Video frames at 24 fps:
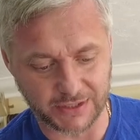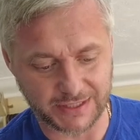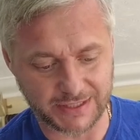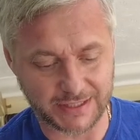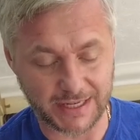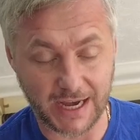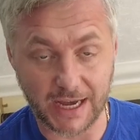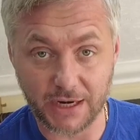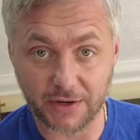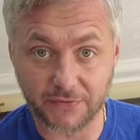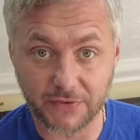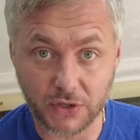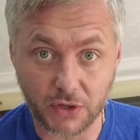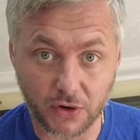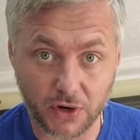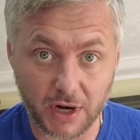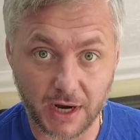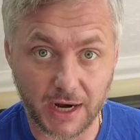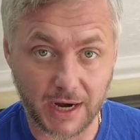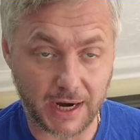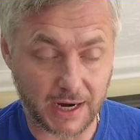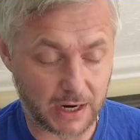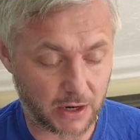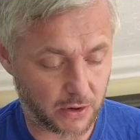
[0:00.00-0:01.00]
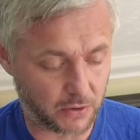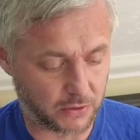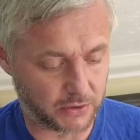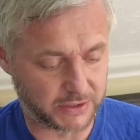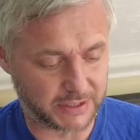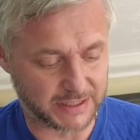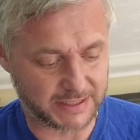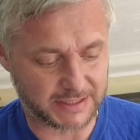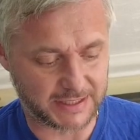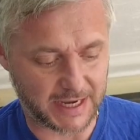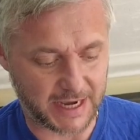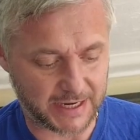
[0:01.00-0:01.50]
the side of your car or the
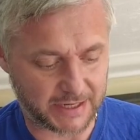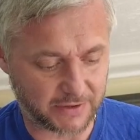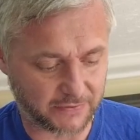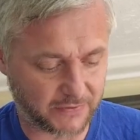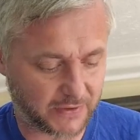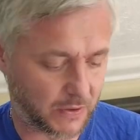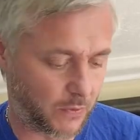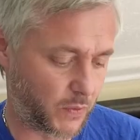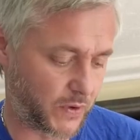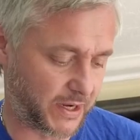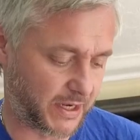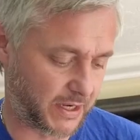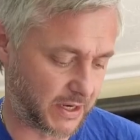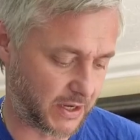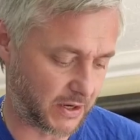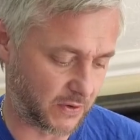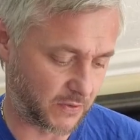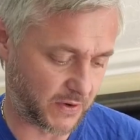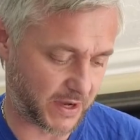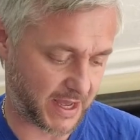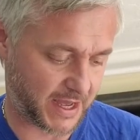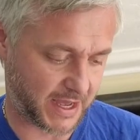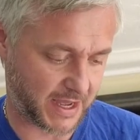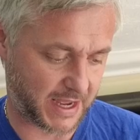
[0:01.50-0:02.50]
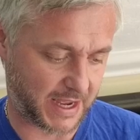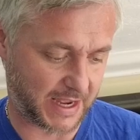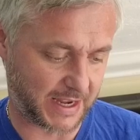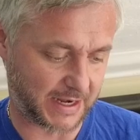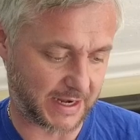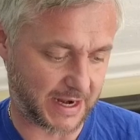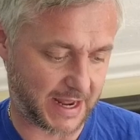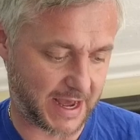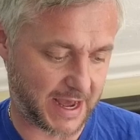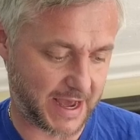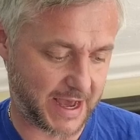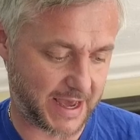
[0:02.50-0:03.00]
side of the window,
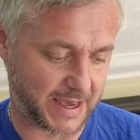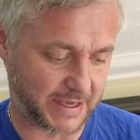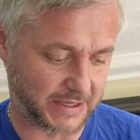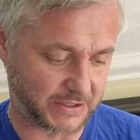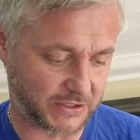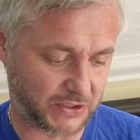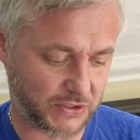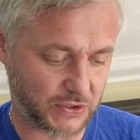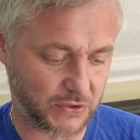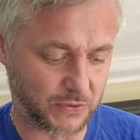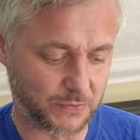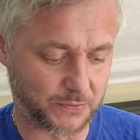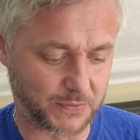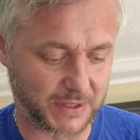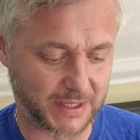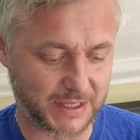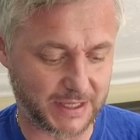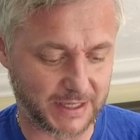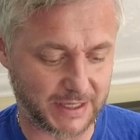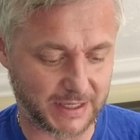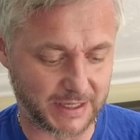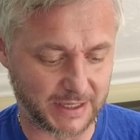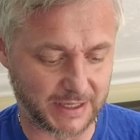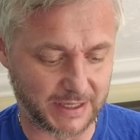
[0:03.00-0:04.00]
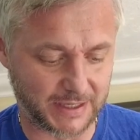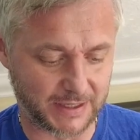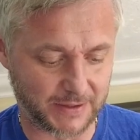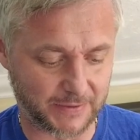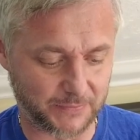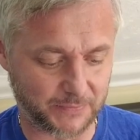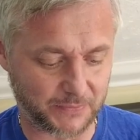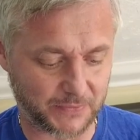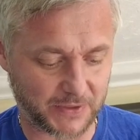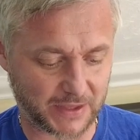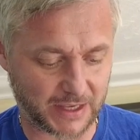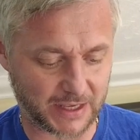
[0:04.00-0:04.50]
and I assume the
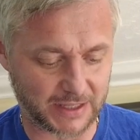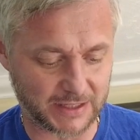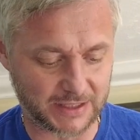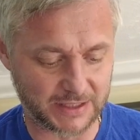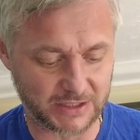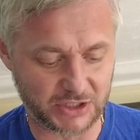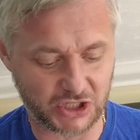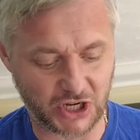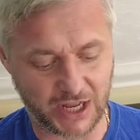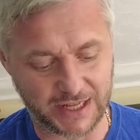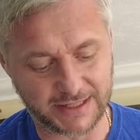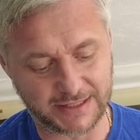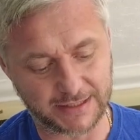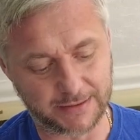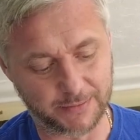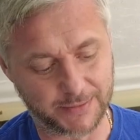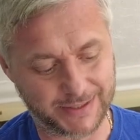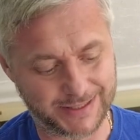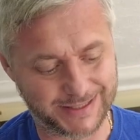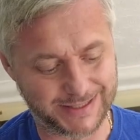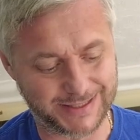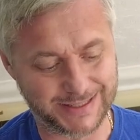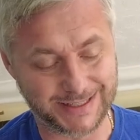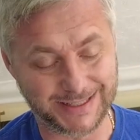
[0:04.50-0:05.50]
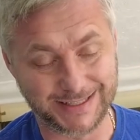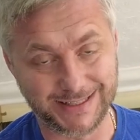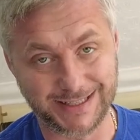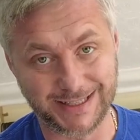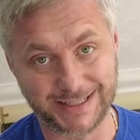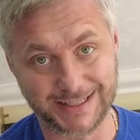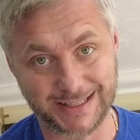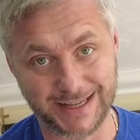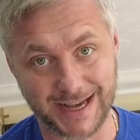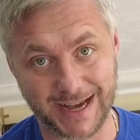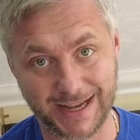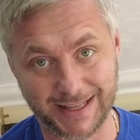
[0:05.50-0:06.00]
gentleman
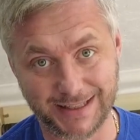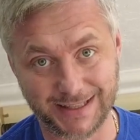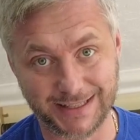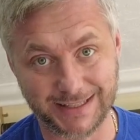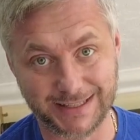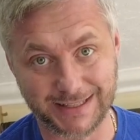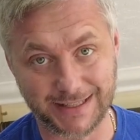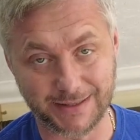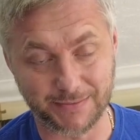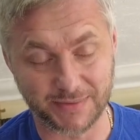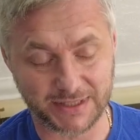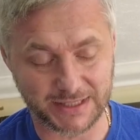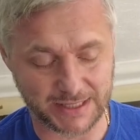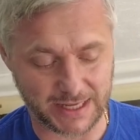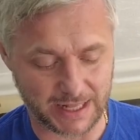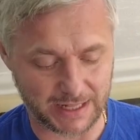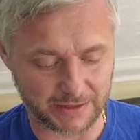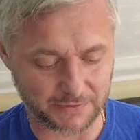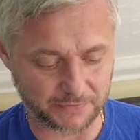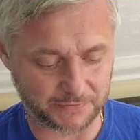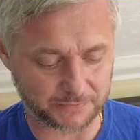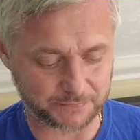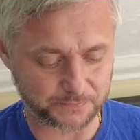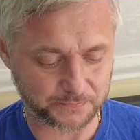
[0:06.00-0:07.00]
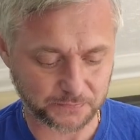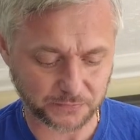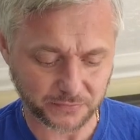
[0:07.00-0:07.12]
designed this himself.